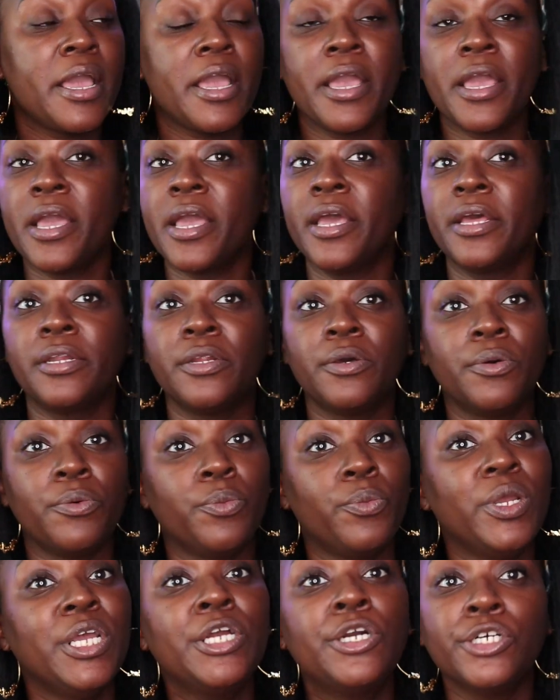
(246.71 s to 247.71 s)
and
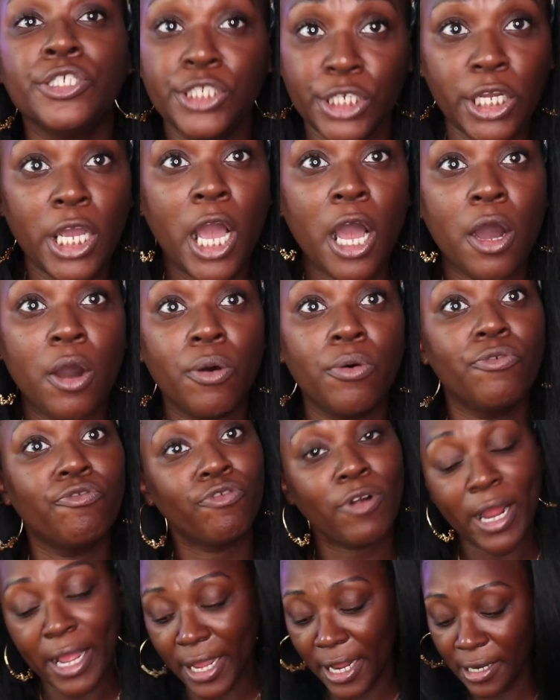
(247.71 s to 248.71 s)
we good to go,
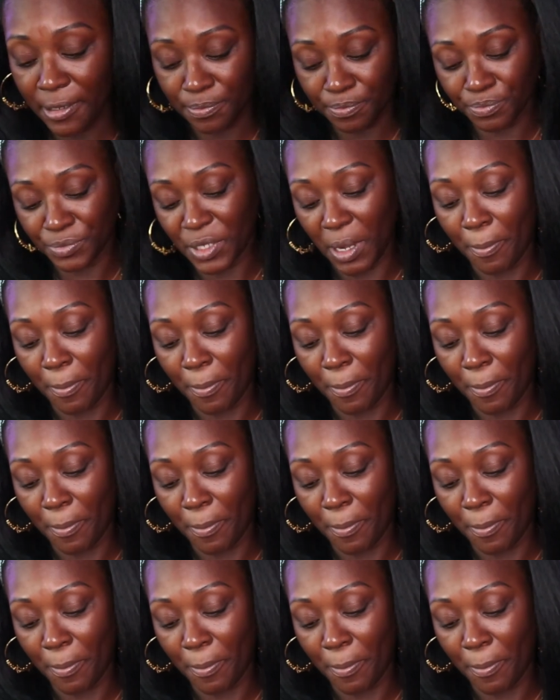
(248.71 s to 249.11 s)
right?